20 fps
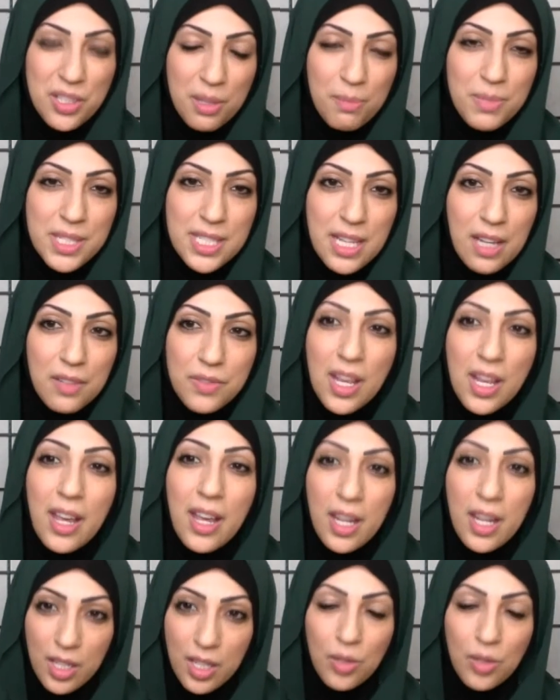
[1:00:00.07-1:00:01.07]
themselves.
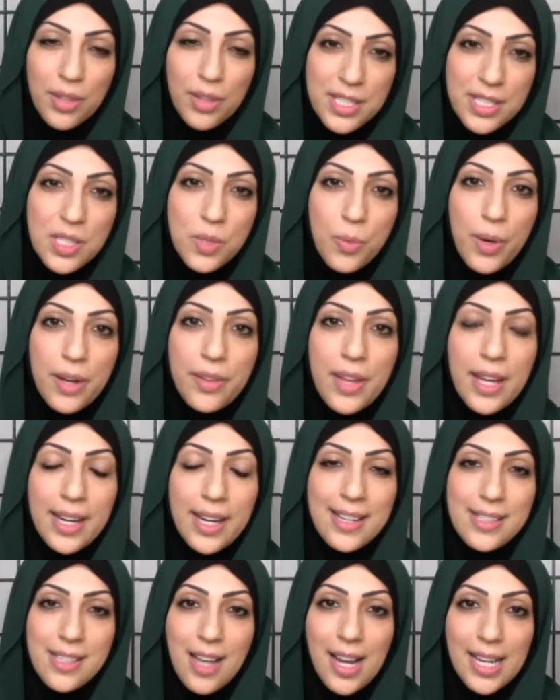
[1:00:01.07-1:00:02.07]
You know, this is where that
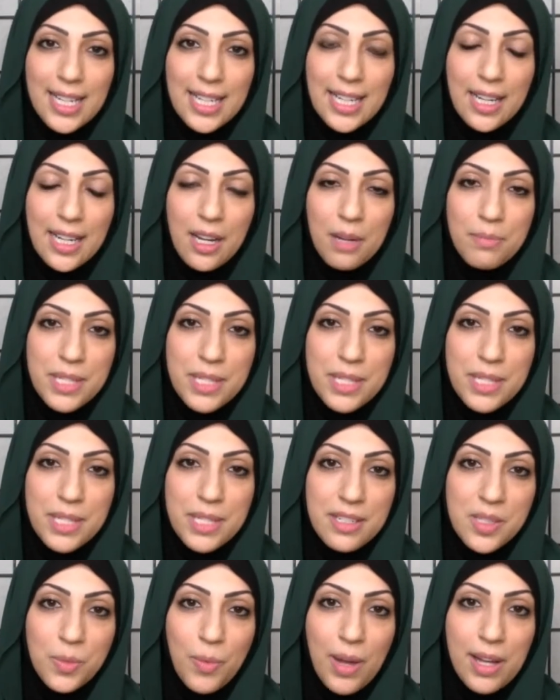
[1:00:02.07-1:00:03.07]
anxiety comes in
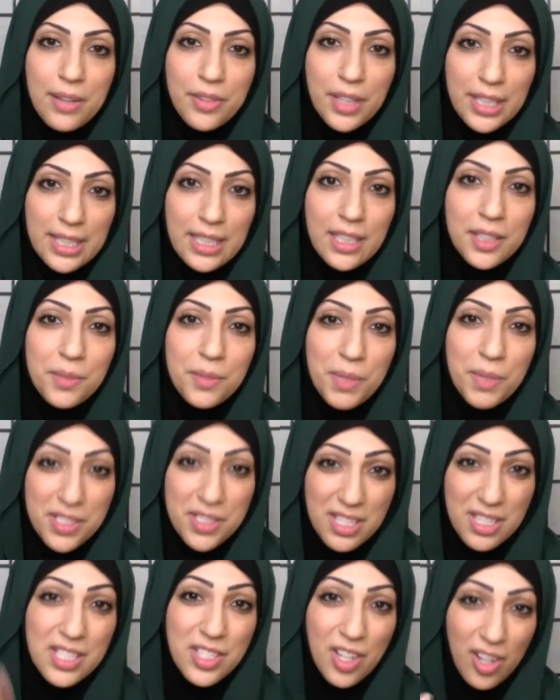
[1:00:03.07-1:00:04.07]
as well, the guilt, because
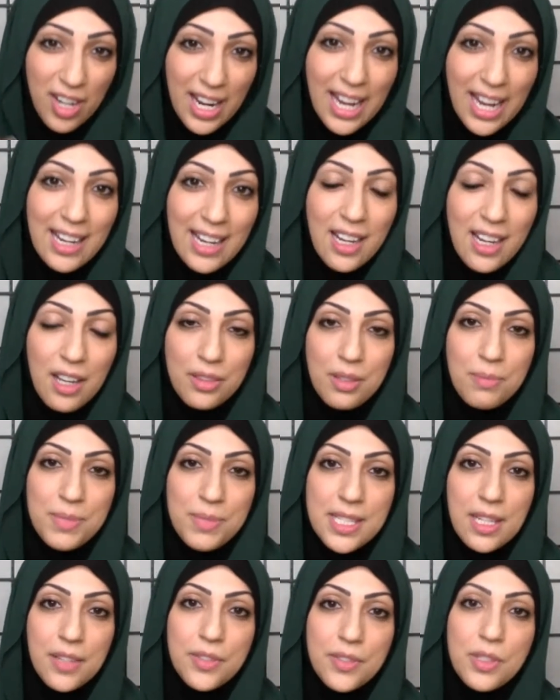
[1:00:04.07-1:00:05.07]
they start hating on
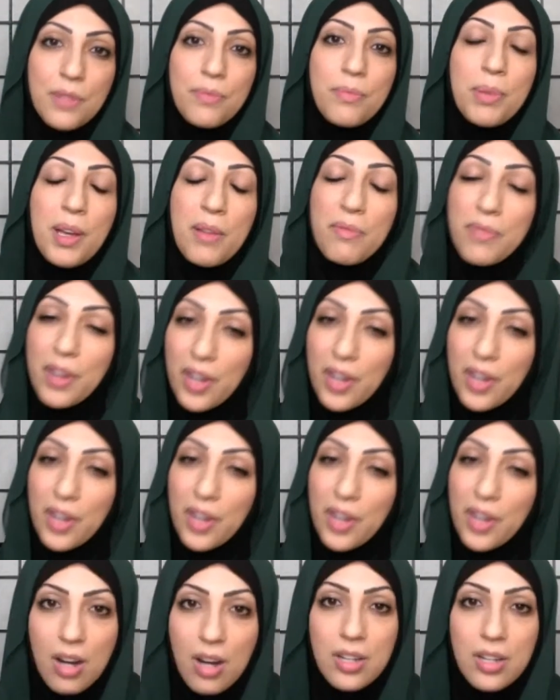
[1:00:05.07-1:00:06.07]
themselves. They've become very
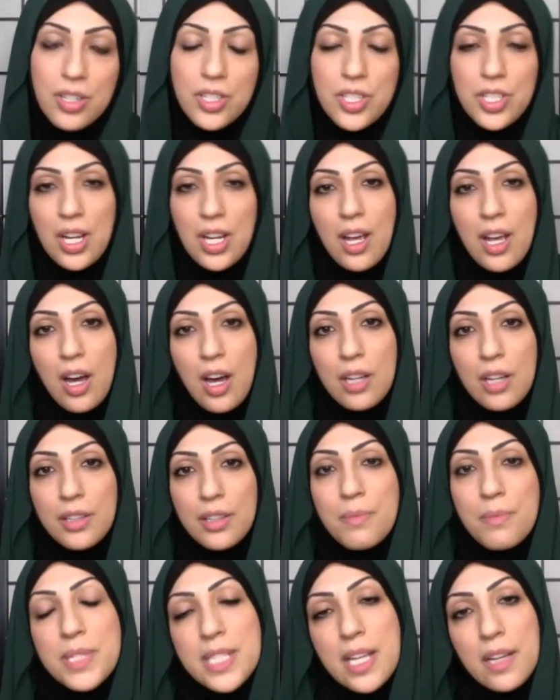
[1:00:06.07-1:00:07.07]
harsh on
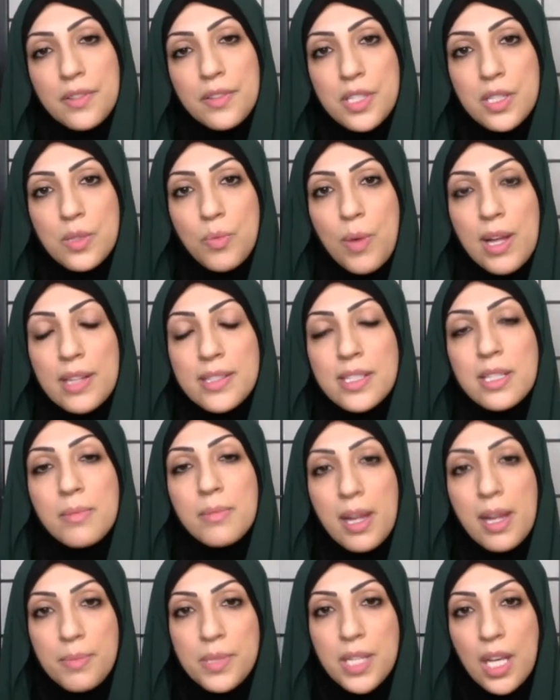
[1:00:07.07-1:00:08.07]
themselves as well. And
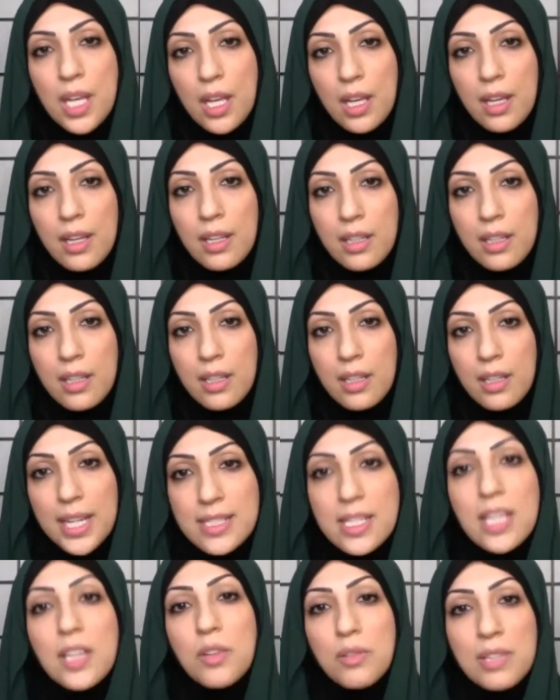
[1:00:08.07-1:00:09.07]
sometimes, you know, we could
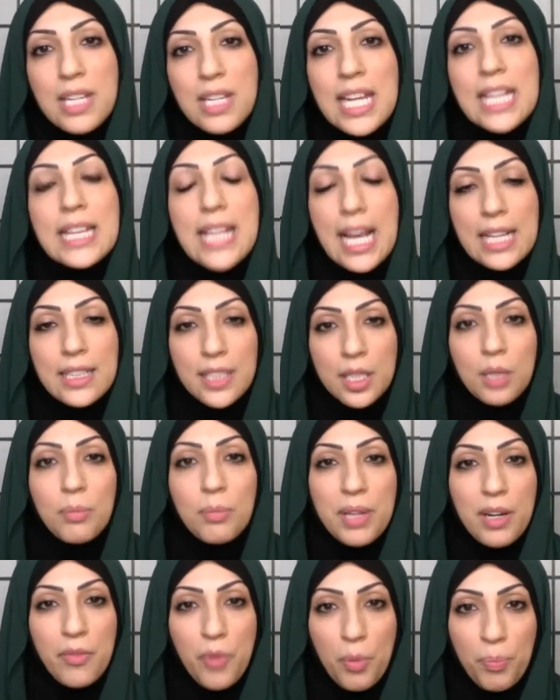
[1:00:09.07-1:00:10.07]
say you need that little
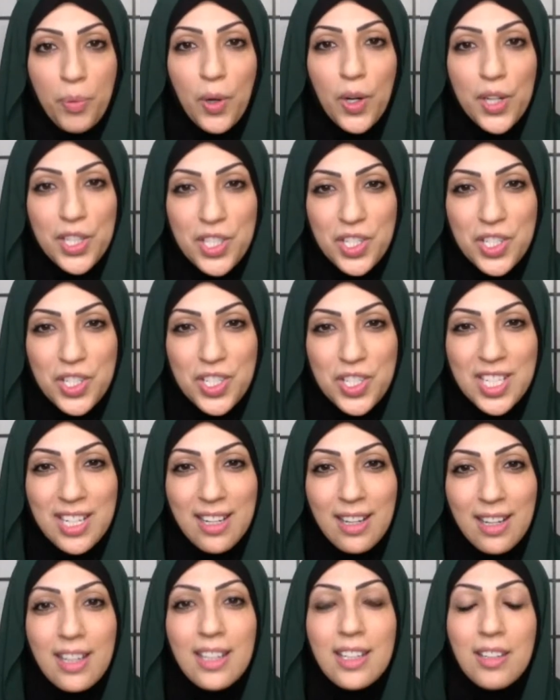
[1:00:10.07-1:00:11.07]
bit of a push.
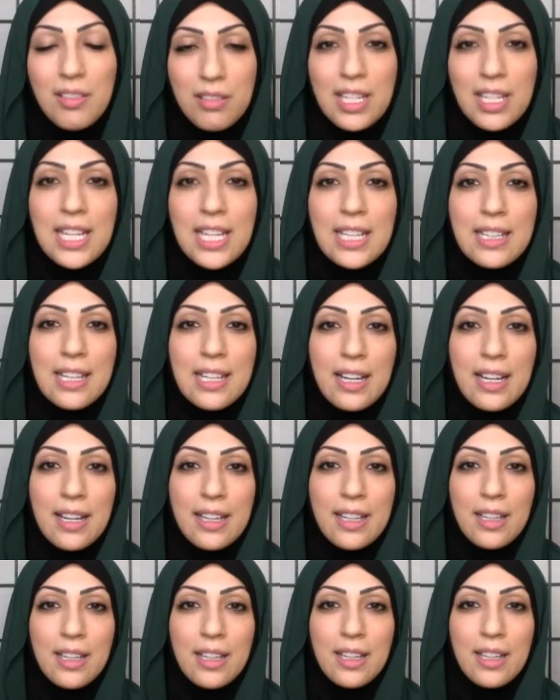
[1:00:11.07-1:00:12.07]
You need a
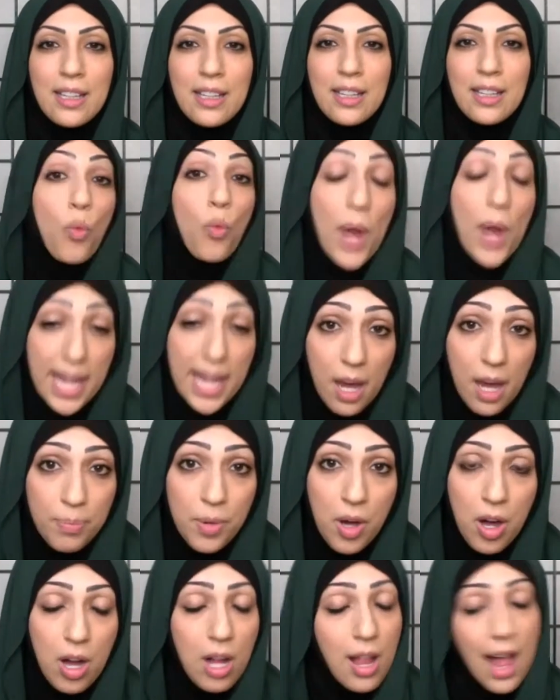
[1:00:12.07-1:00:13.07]
little bit of a wake-up
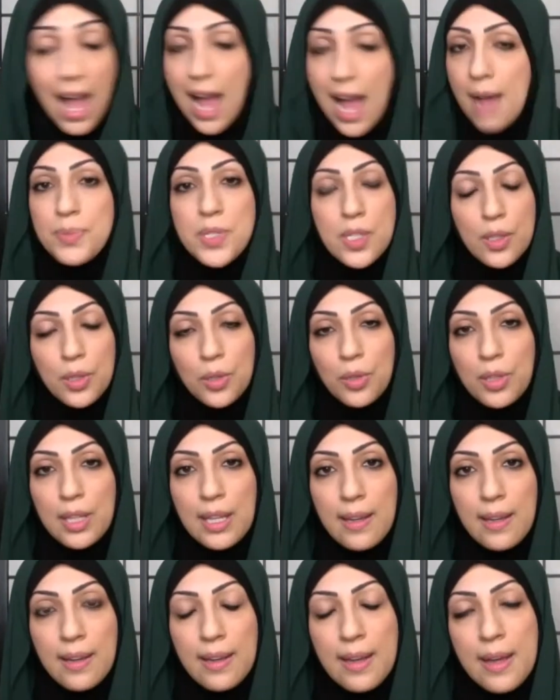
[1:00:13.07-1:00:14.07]
call,
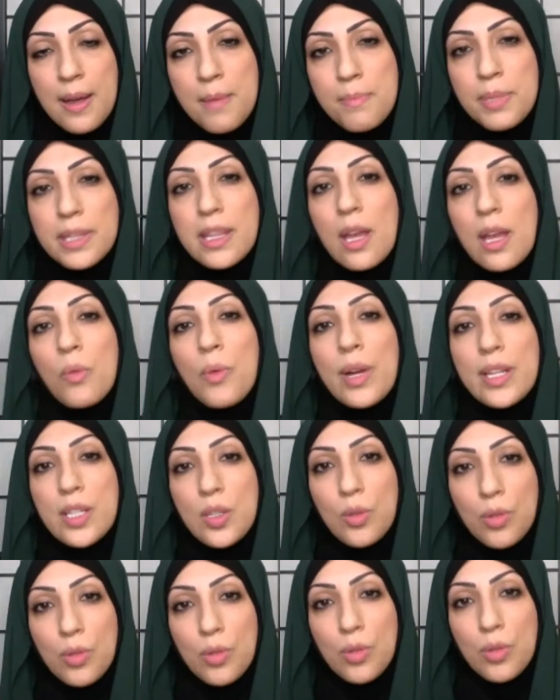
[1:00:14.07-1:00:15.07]
absolutely. But then when
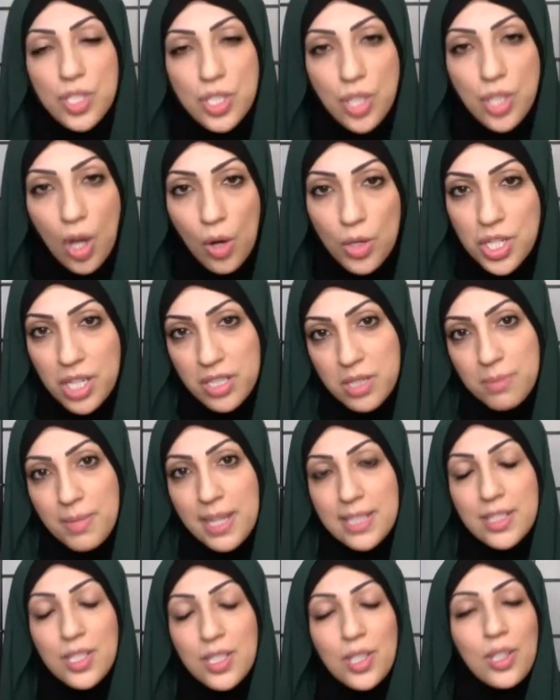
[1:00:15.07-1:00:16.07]
you are so
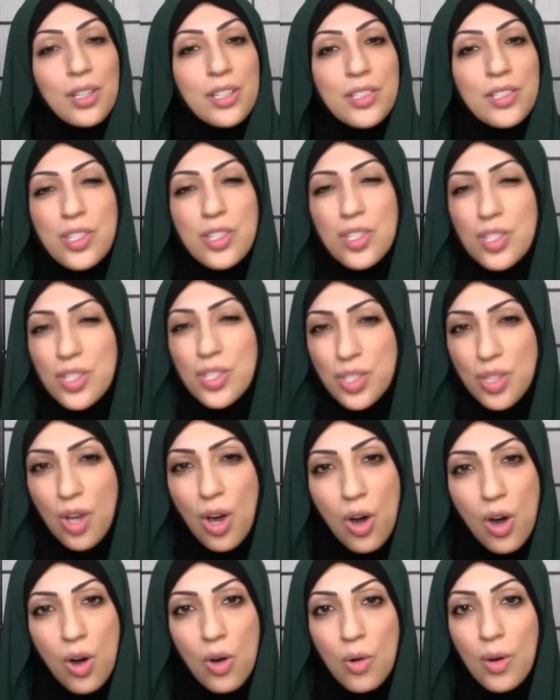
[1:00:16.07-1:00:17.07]
judgmental and
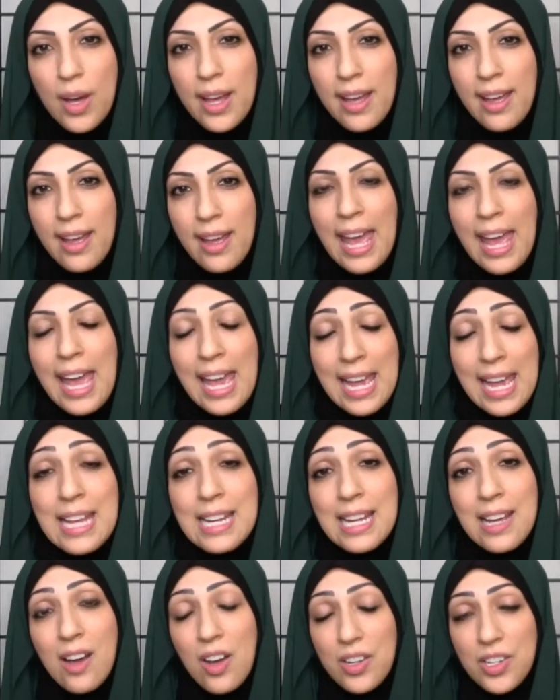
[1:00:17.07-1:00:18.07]
so
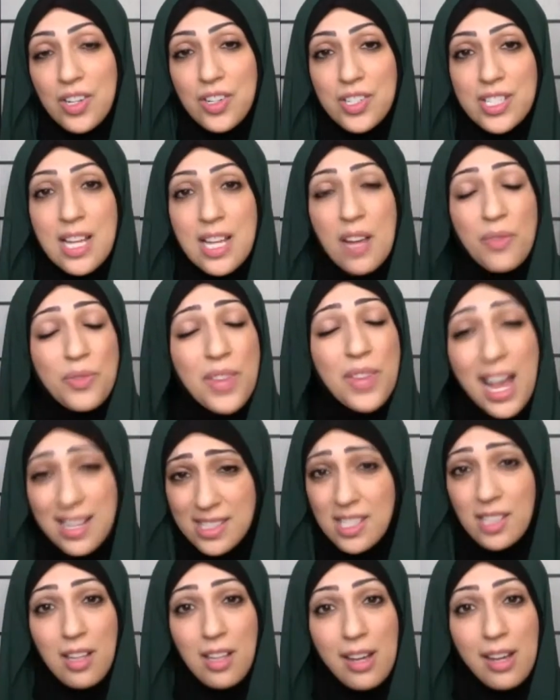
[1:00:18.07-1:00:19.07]
hating on yourself,
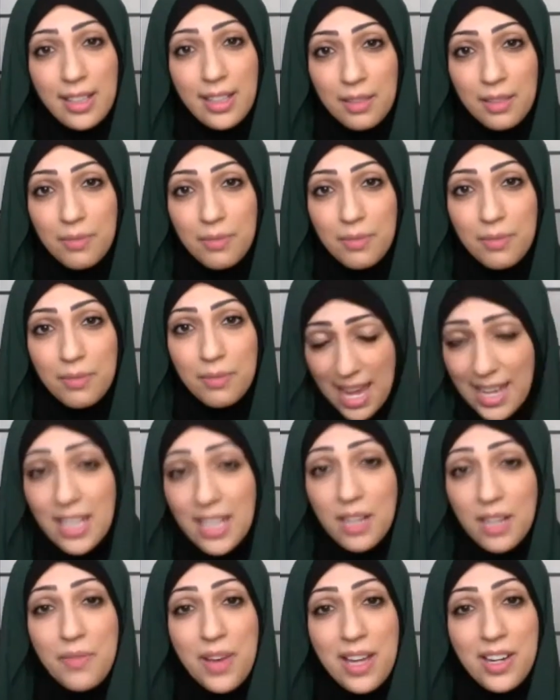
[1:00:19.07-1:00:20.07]
that's a lot of
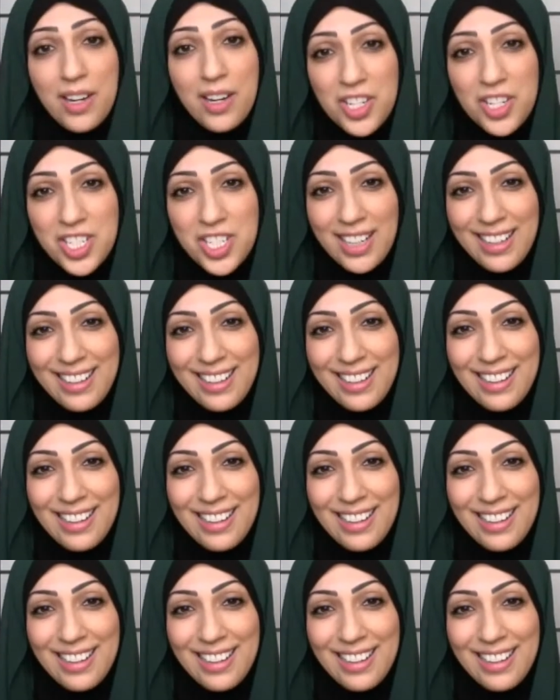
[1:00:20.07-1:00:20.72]
negative energy.